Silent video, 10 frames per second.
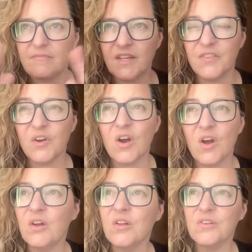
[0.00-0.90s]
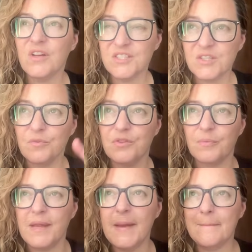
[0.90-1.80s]
There are also
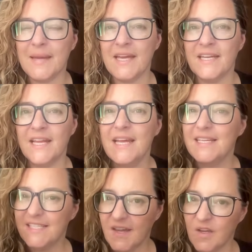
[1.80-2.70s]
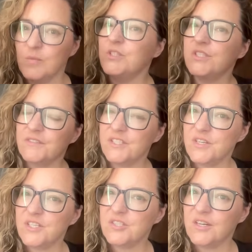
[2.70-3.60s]
3 main table service
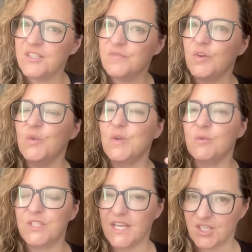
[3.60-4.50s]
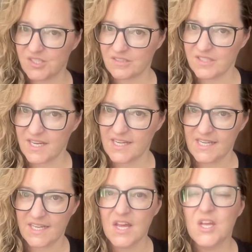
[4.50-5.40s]
restaurants for rotational
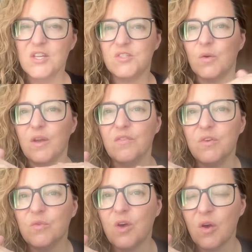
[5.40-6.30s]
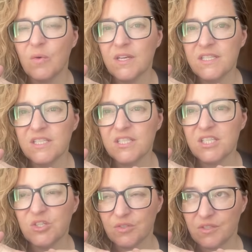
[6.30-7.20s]
dining. So if you go on a Disney
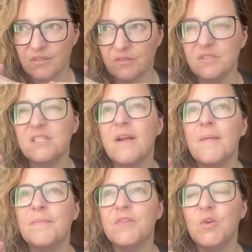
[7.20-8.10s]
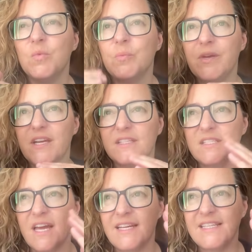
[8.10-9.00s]
cruise, you will be
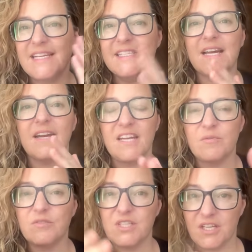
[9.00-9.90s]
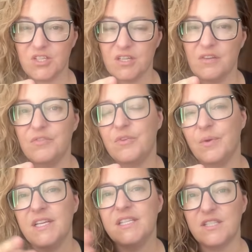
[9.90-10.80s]
assigned a dining rotation of
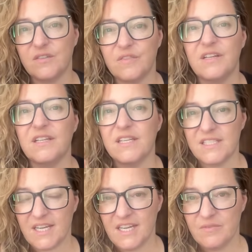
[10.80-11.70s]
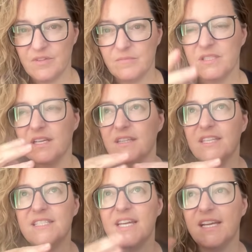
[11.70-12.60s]
3 different dining rooms.
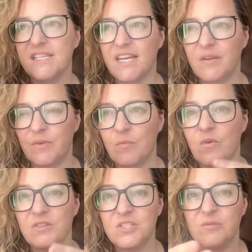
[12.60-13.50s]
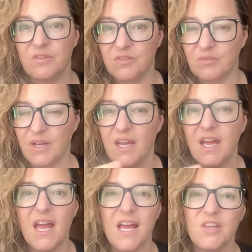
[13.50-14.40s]
Let's say dining room 1, 2, and 3,
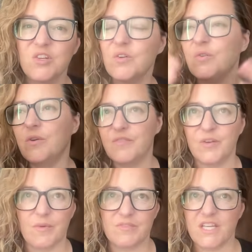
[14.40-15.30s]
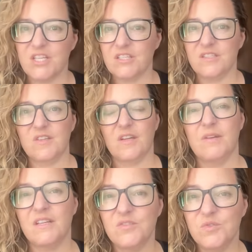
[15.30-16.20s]
and you don't know if your rotation is going to
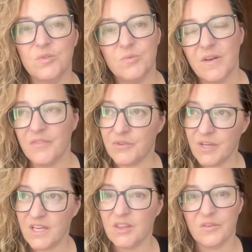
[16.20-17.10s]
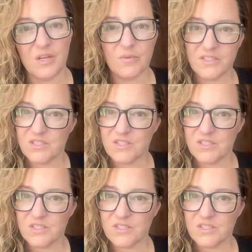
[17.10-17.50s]
be 2, 1, 3, 3, 1,